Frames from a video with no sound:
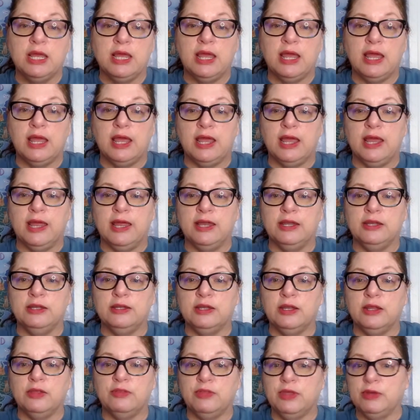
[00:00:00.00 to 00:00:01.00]
And
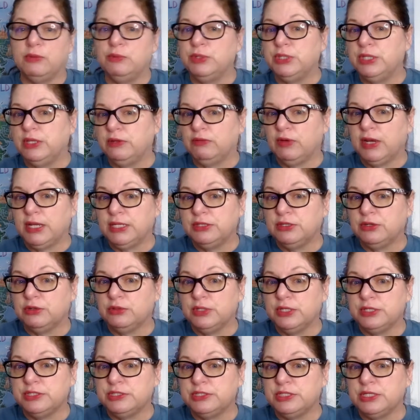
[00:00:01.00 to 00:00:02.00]
then when they write their
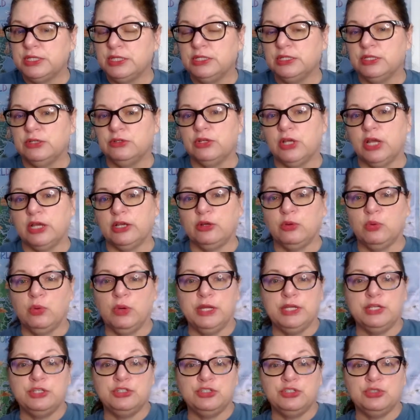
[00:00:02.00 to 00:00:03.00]
listing, they're not
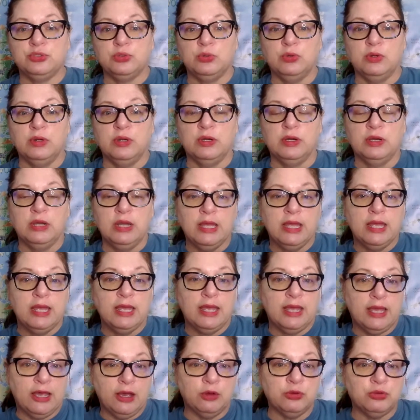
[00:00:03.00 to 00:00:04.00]
quite sure
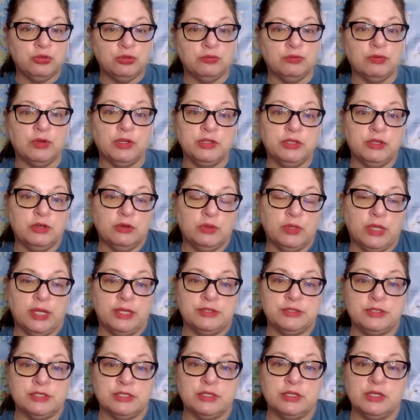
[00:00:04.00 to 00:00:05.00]
how to run their
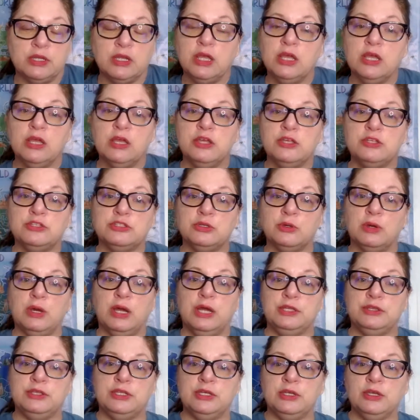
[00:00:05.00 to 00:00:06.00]
lesson. So I
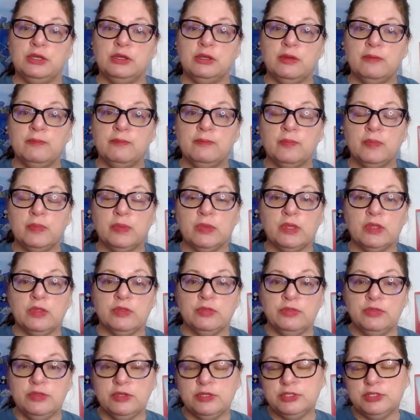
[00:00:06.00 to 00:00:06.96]
think this